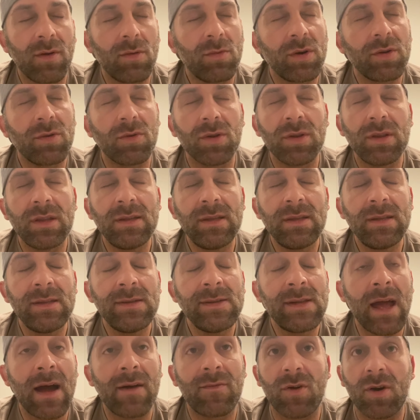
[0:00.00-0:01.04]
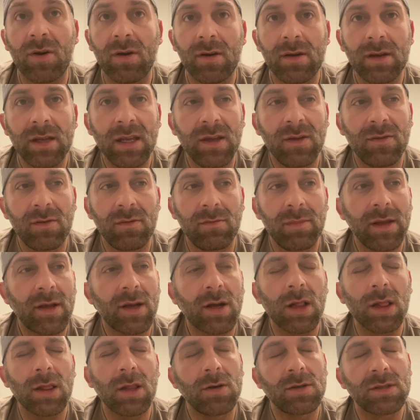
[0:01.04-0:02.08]
and we will never even be
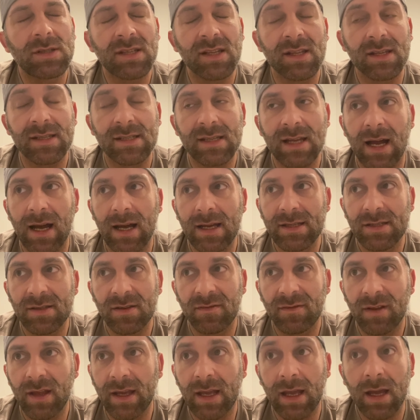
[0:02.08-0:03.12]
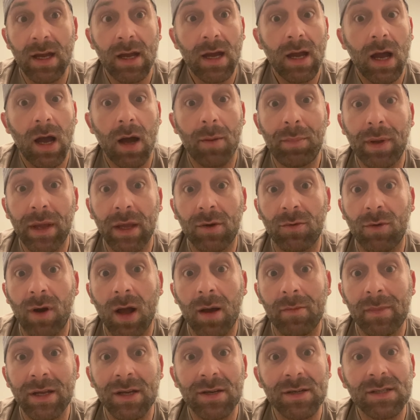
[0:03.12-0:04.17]
close to the size of like a big
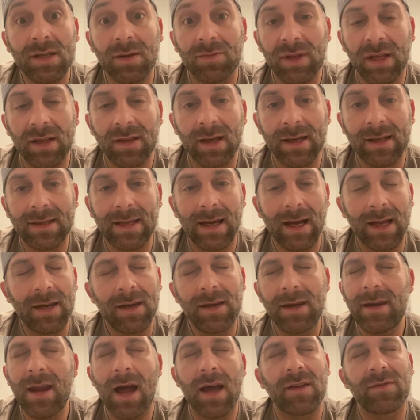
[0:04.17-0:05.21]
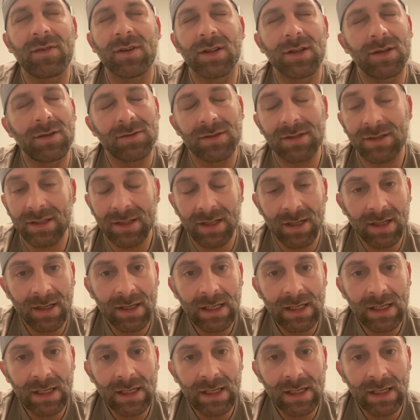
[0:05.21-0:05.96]
Rami or something like that. Not even close.